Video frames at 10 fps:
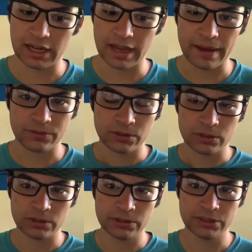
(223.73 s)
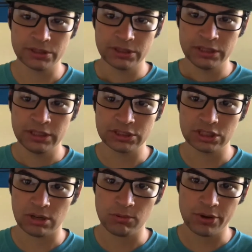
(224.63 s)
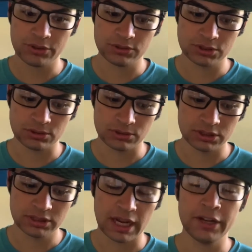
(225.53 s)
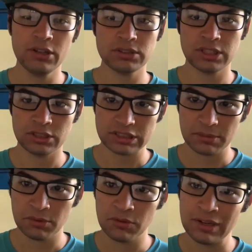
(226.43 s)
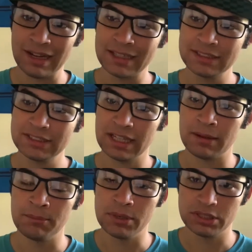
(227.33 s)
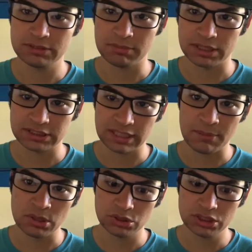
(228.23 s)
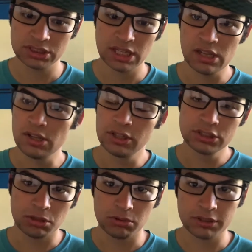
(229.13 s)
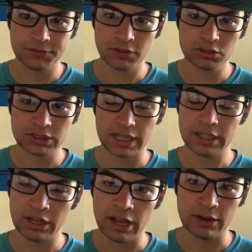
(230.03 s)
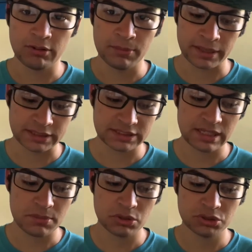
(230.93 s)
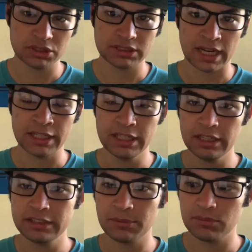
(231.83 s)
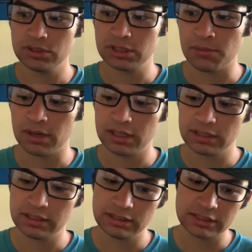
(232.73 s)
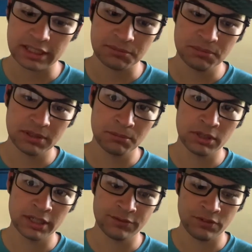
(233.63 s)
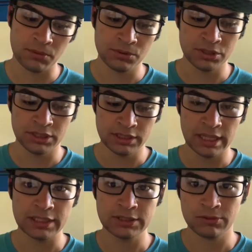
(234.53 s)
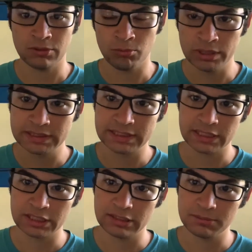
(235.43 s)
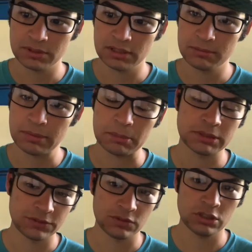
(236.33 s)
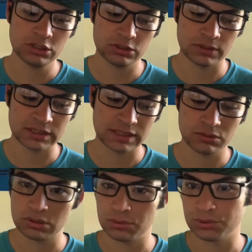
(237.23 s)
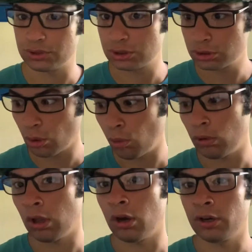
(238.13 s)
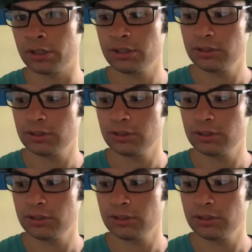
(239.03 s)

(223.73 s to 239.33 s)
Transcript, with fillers: after the saltwater stories, I know there's some of you guys that miss my stop motions. Don't worry folks, I did not quit making stop motions. I needed to, to take a big break from the Daytona Winston Cup Pepsi 400 race because it was so long